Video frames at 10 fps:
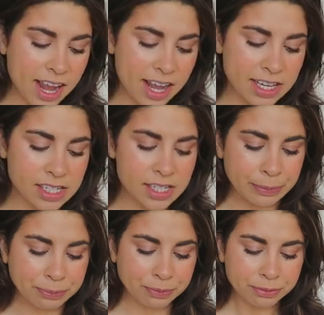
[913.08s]
And
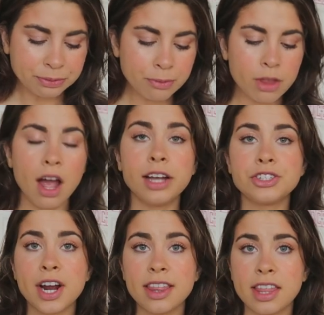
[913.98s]
I
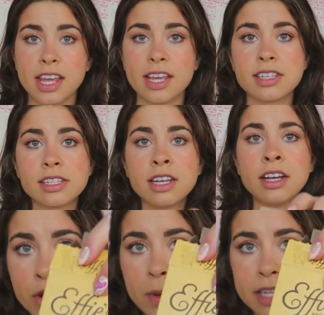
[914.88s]
tried these a
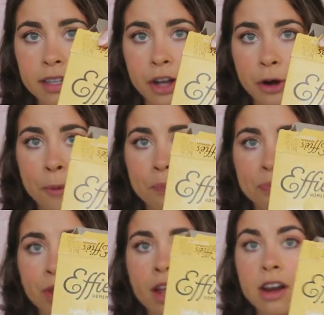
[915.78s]
few weeks ago,
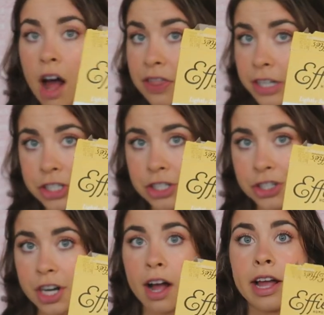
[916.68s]
not the
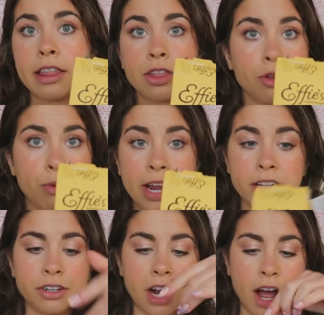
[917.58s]
ginger kind, the
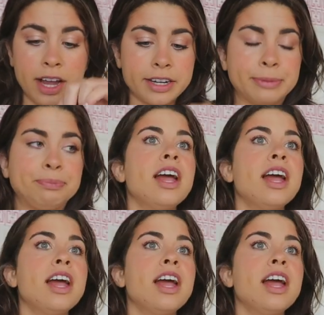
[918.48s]
regular kind.